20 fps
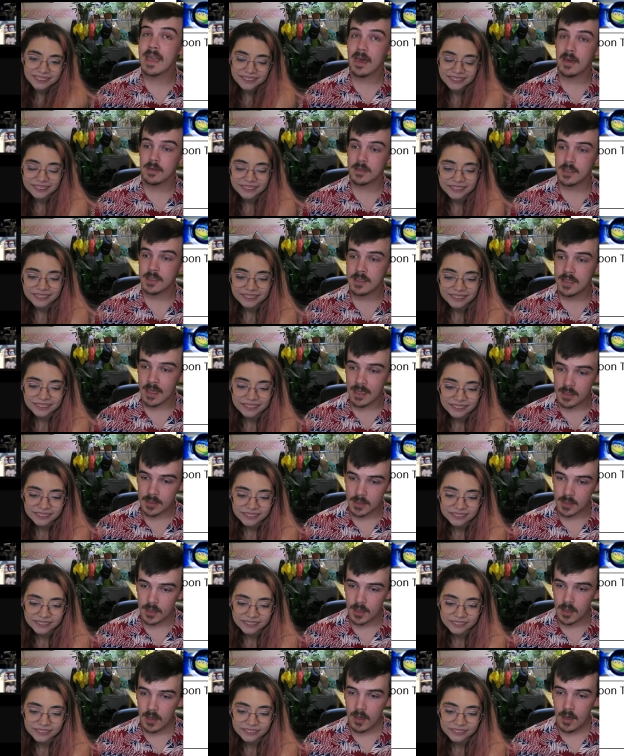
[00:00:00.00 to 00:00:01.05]
Speaker 1: Galaxy's Edge.
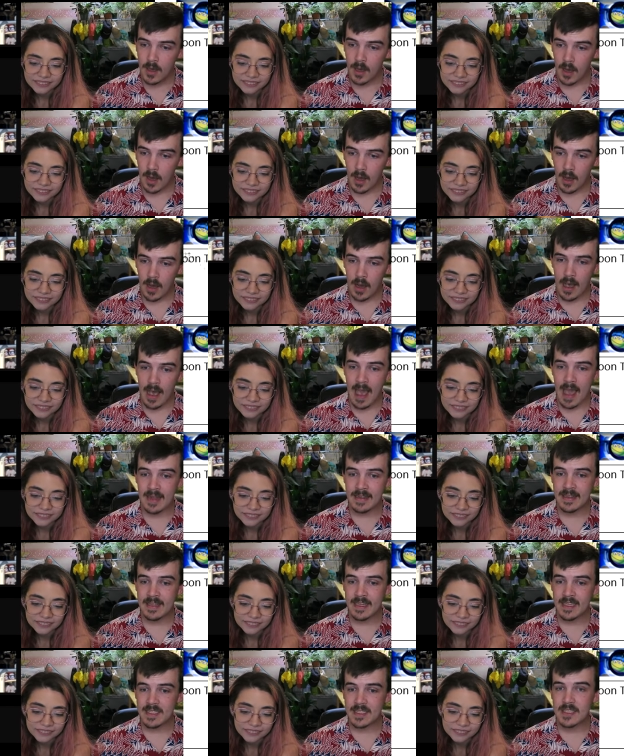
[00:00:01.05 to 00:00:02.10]
Uh, and
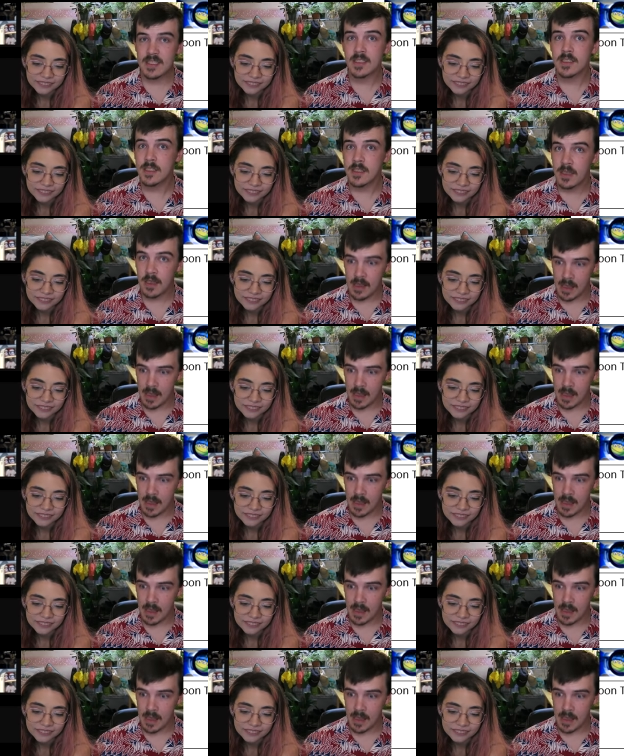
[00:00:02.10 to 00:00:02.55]
this,